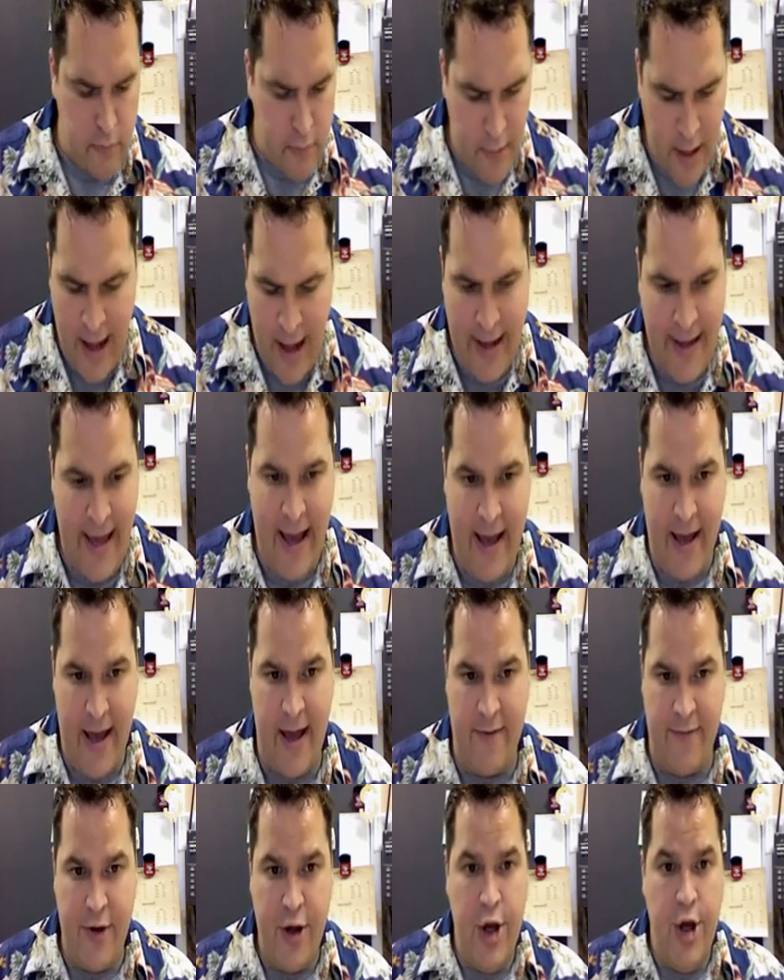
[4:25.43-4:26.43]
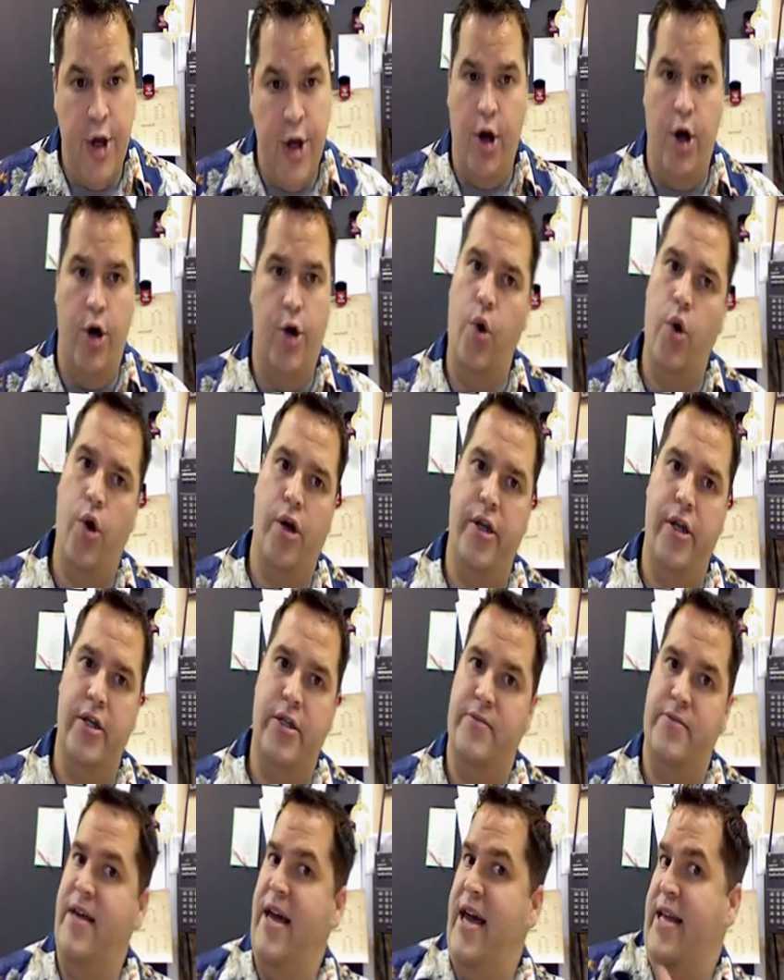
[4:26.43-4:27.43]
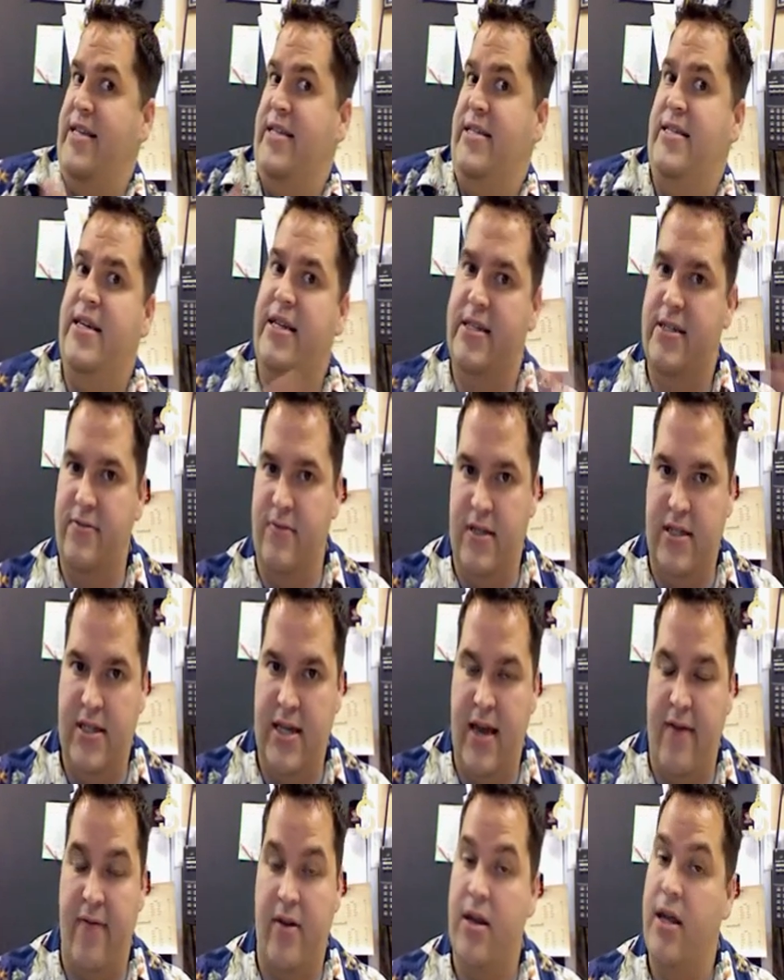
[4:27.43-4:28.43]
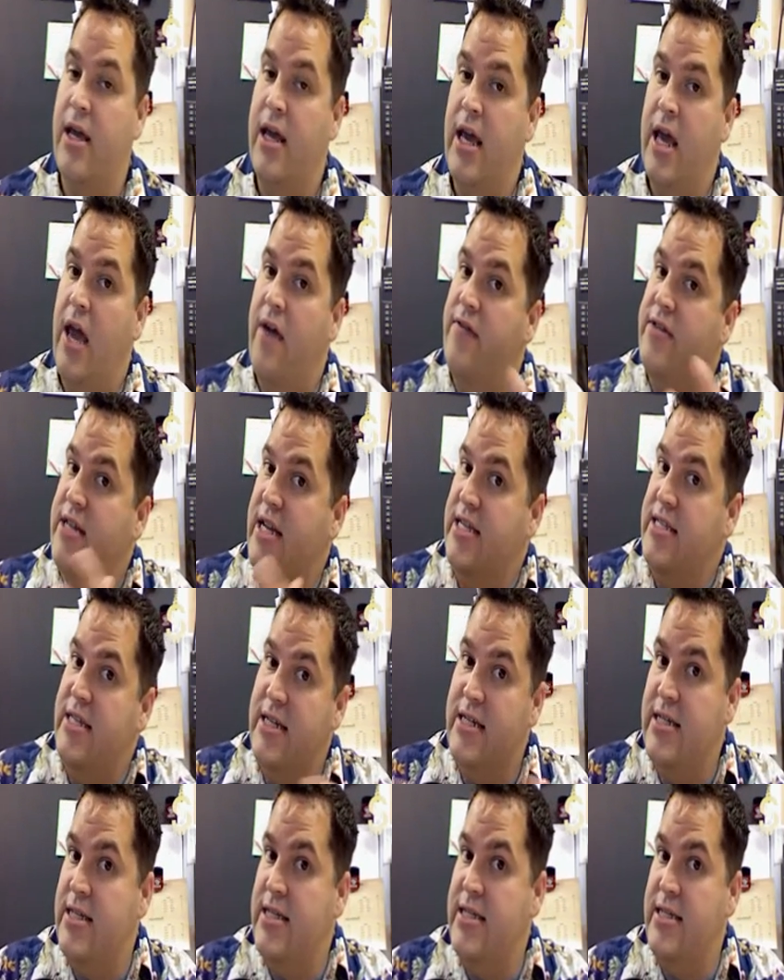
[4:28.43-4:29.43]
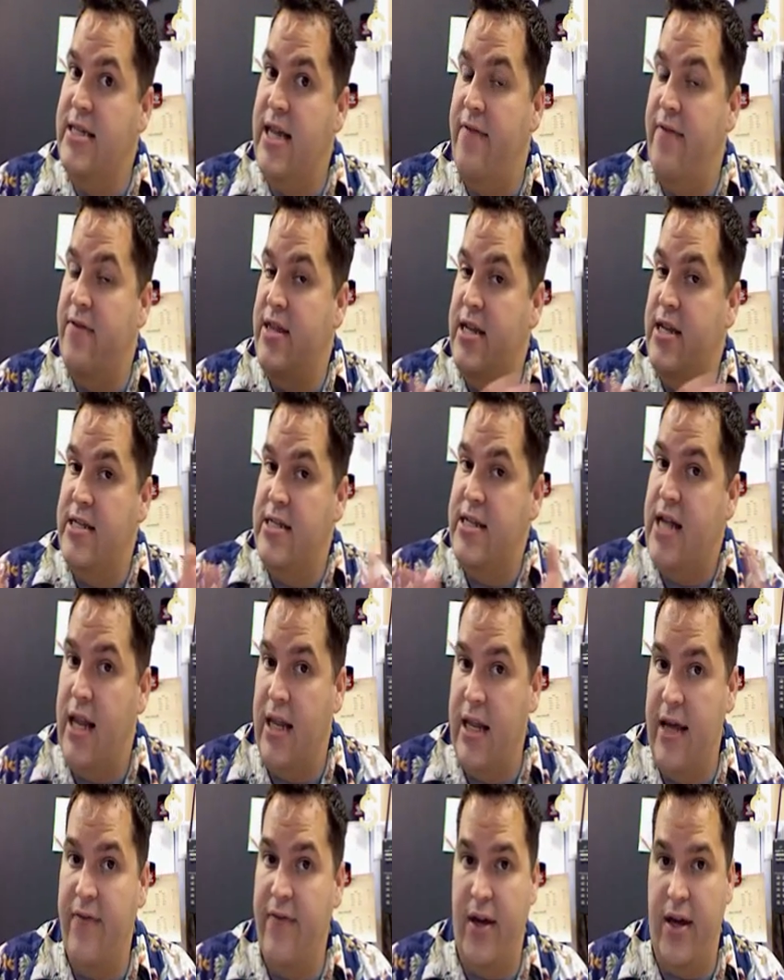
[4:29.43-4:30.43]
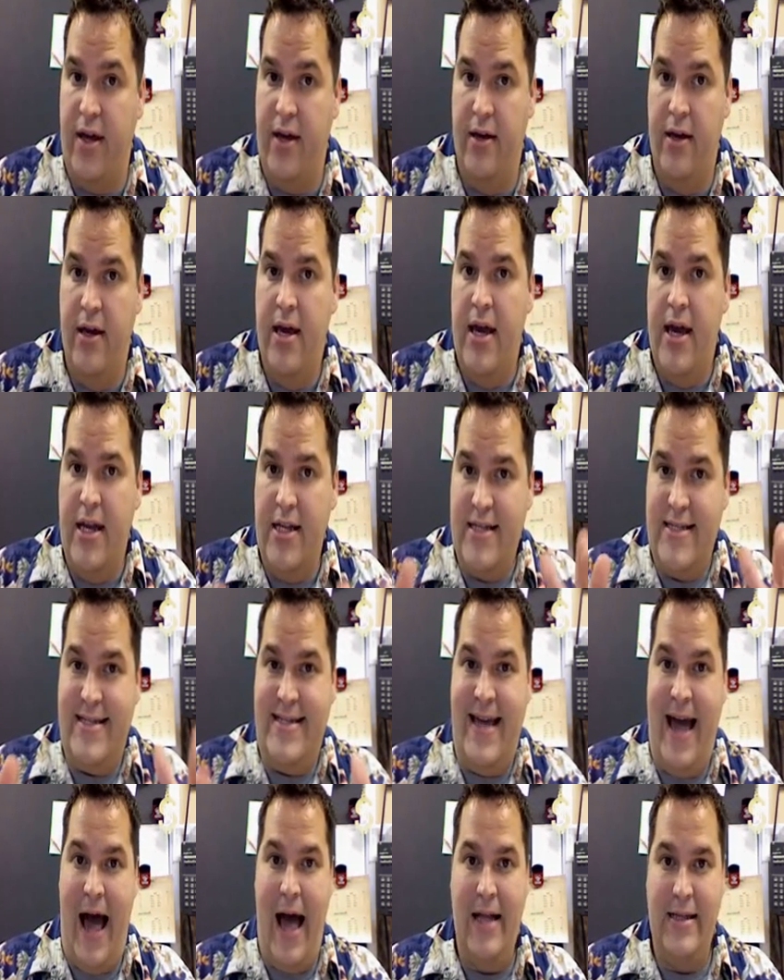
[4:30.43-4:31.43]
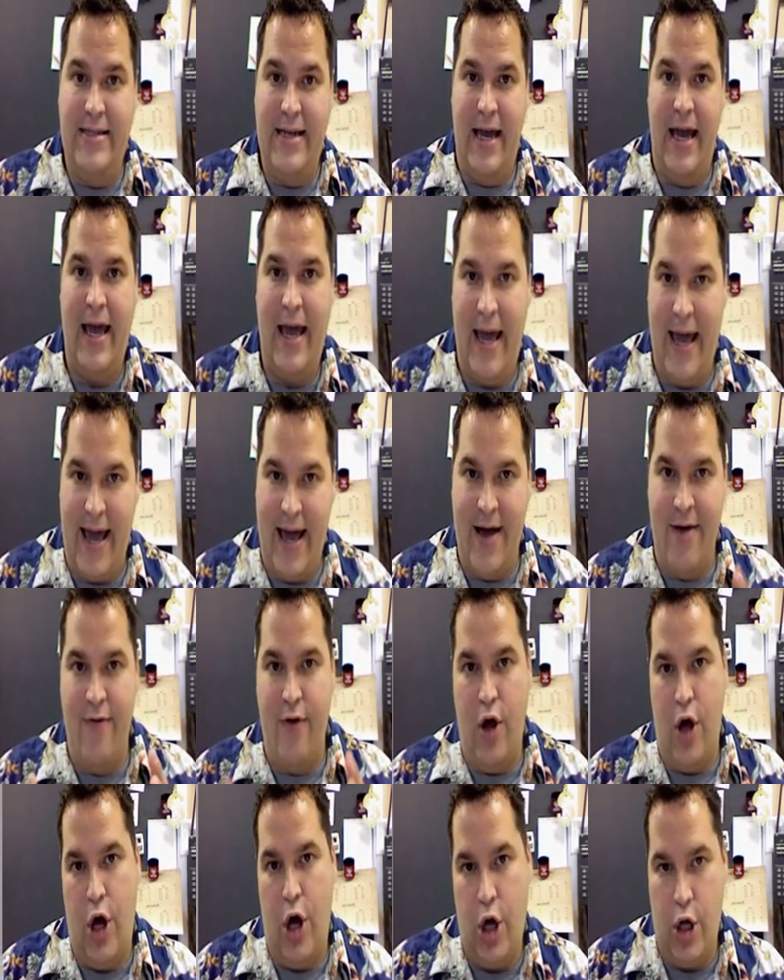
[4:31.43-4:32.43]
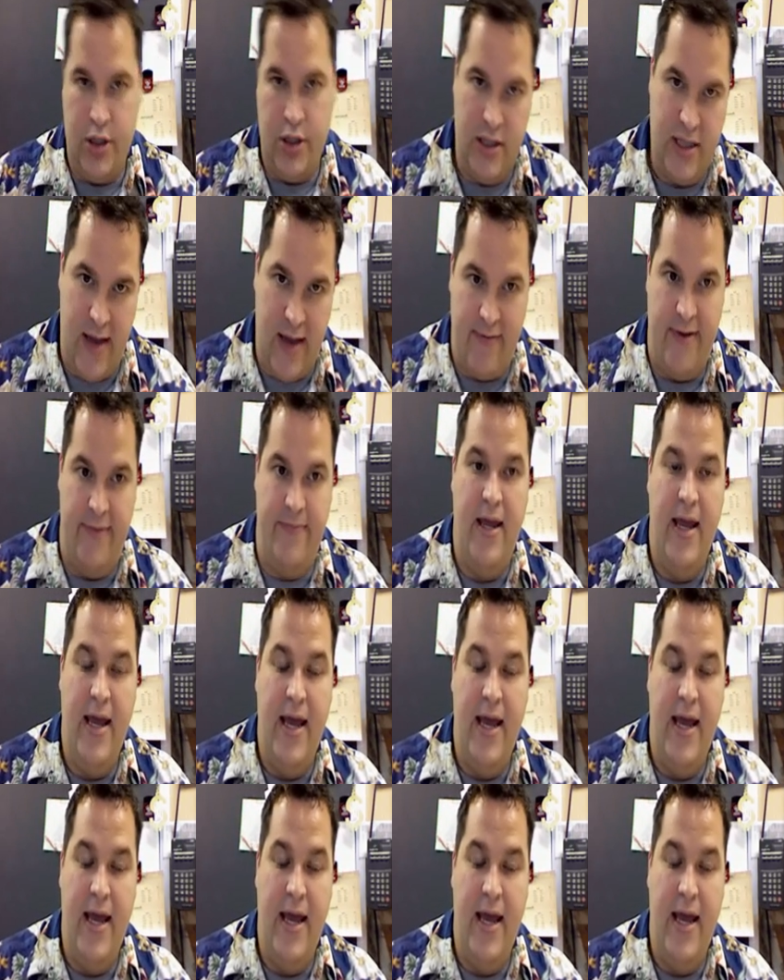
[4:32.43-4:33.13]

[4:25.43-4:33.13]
I can't have an organism that has 6 of the 7. If it's got 6 of the 7, then it's not living. It's got to have all 7.